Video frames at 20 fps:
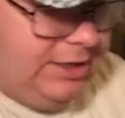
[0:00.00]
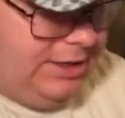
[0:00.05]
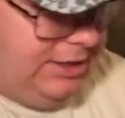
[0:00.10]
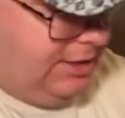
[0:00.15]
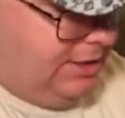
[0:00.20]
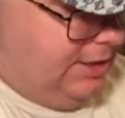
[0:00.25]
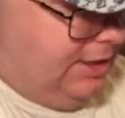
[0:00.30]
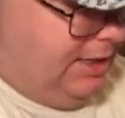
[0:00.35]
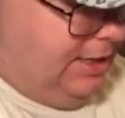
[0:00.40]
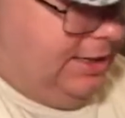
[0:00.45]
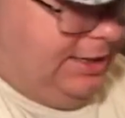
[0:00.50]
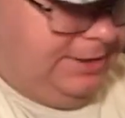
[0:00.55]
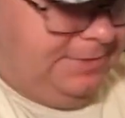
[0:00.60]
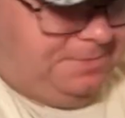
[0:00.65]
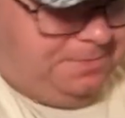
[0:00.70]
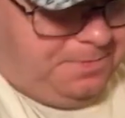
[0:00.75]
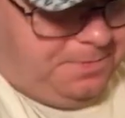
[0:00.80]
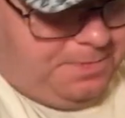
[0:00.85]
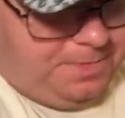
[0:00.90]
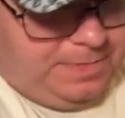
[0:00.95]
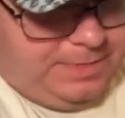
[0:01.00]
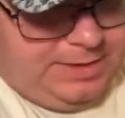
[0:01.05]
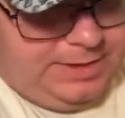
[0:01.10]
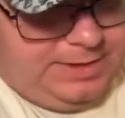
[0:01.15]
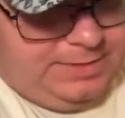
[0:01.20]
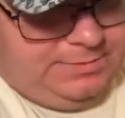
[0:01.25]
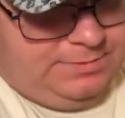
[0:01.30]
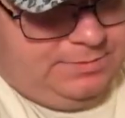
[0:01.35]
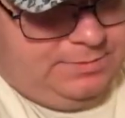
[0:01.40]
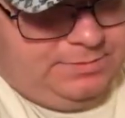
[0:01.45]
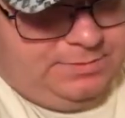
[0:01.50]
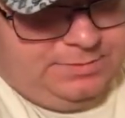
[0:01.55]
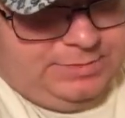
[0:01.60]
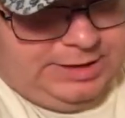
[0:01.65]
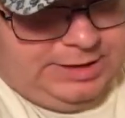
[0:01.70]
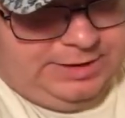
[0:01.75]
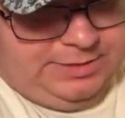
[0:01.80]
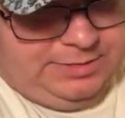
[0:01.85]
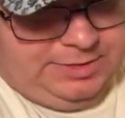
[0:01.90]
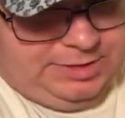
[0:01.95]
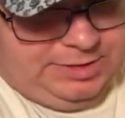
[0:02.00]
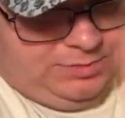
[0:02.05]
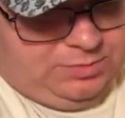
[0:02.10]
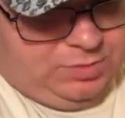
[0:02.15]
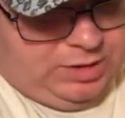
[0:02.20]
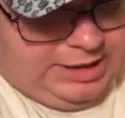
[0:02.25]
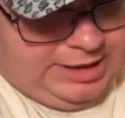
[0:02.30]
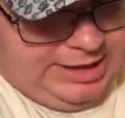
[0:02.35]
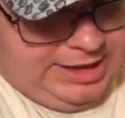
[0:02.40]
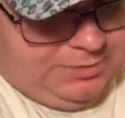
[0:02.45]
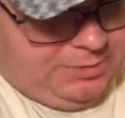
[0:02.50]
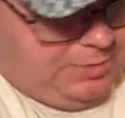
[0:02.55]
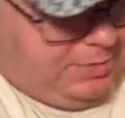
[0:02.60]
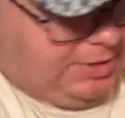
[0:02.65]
and this, again, what we